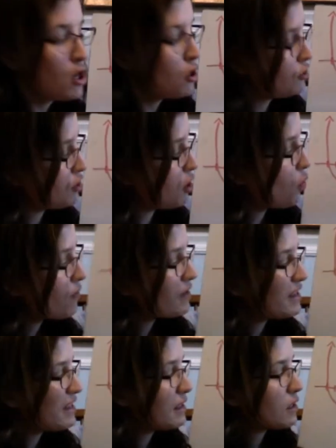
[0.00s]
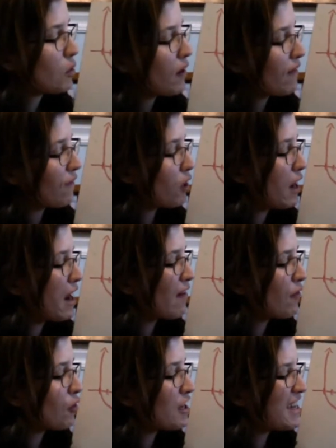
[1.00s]
So since it's going
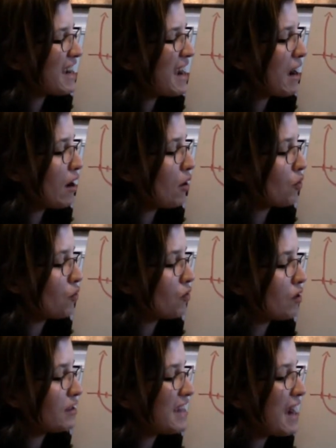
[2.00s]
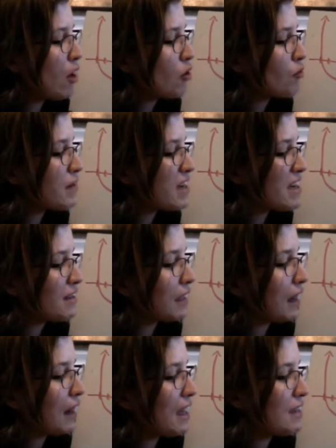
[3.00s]
forever down, down means
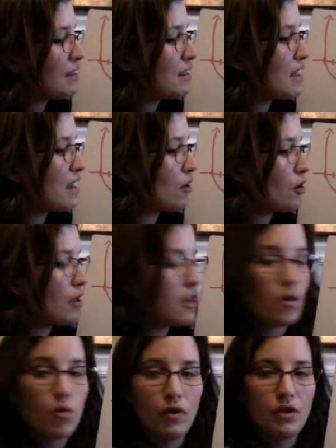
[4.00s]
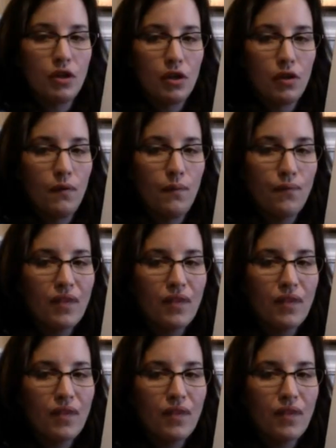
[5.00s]
less than or equal to.